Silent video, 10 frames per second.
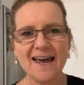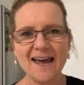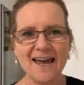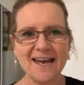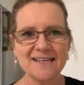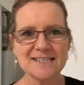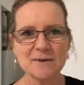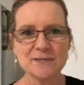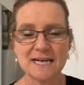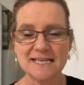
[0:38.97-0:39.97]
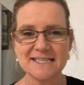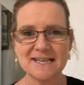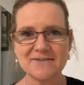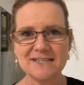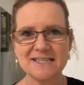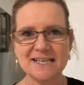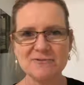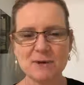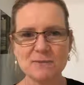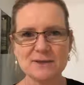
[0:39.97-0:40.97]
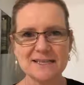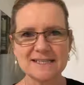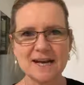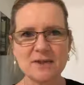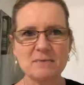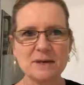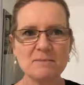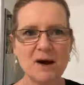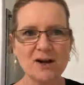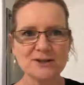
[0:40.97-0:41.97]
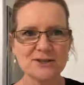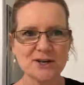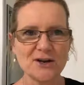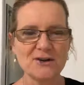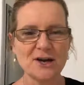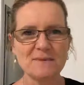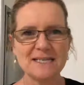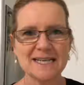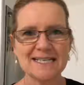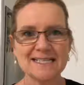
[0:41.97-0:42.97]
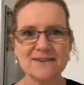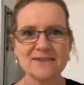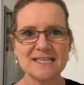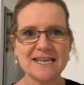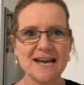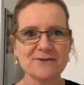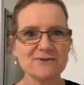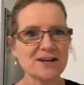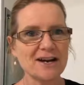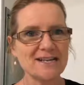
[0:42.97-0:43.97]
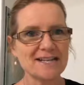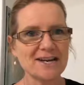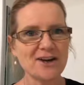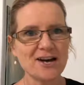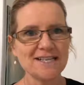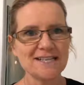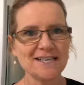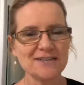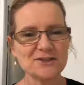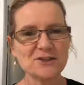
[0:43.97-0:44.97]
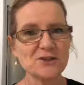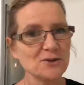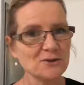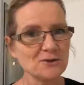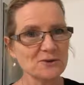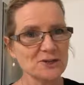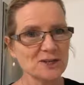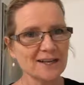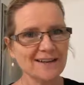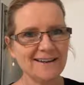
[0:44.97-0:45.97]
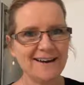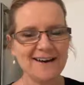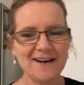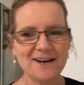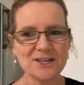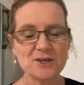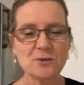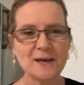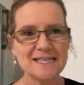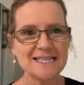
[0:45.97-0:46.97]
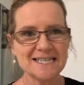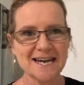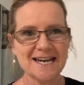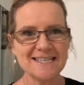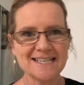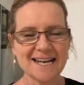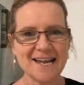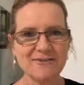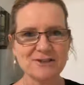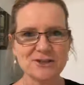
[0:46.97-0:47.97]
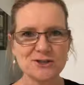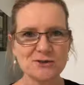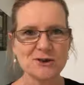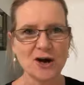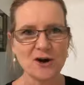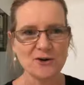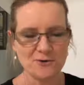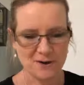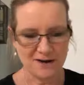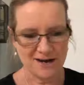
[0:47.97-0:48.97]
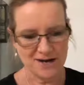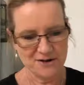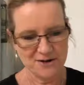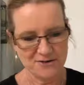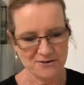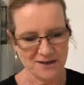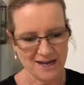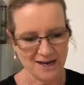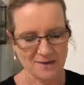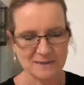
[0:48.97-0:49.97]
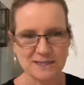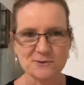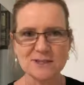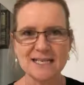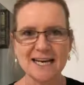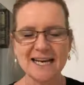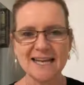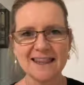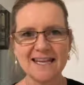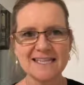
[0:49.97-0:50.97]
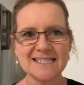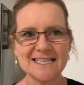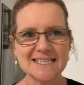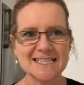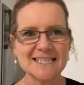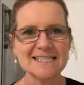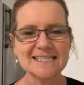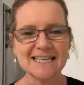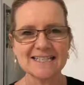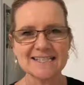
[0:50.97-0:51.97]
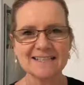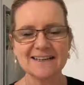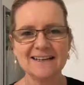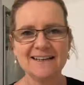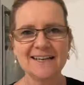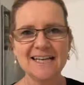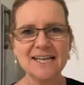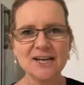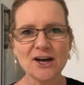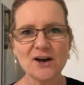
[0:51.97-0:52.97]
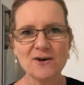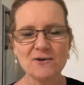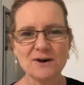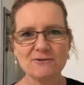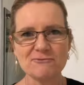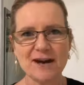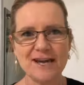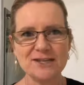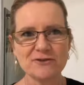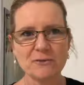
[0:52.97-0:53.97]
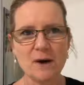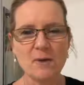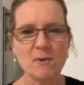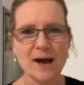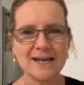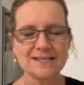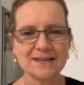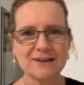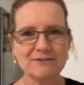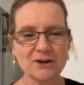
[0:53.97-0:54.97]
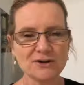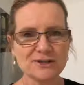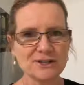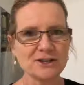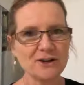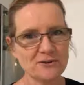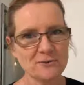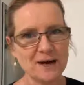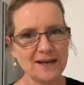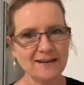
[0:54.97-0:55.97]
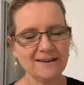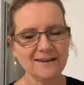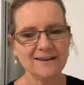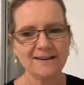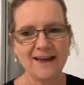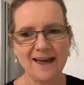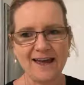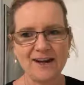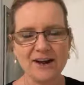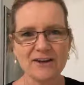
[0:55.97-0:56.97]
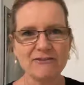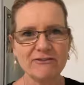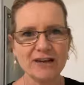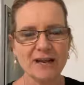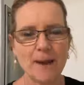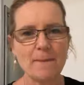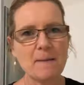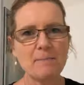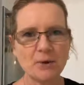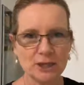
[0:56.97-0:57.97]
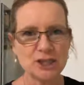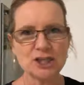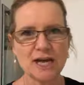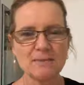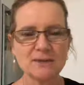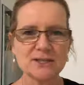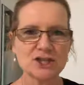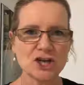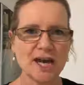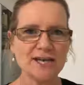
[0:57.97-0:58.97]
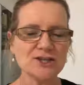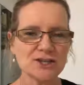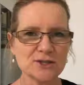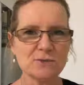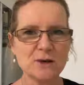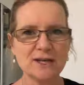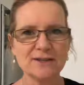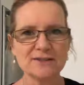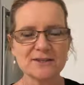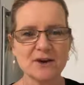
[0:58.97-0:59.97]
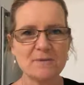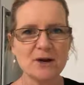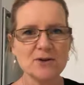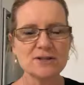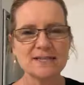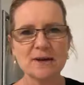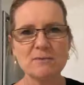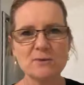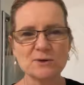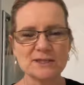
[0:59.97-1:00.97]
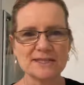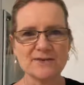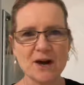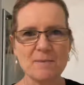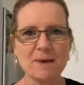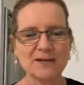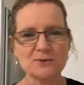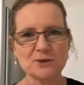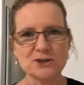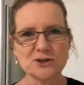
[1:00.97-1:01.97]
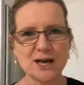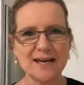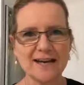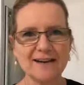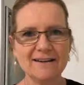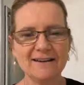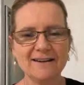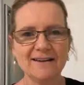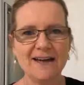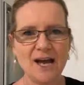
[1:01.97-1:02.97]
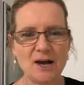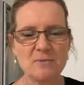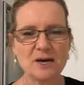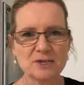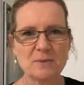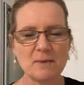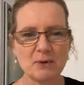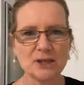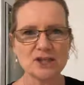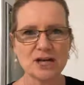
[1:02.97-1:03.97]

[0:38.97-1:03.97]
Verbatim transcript: And day 70 represents another big milestone. I mean, day 70 out of day 90 is huge. 20 days left to go. I know that I'm still sitting in the 66 kilo range for my weight. I've lost a lot of weight, and I can feel it, and my body shape has changed as well. So I'm noticing it more since I've come back to Australia, how much my body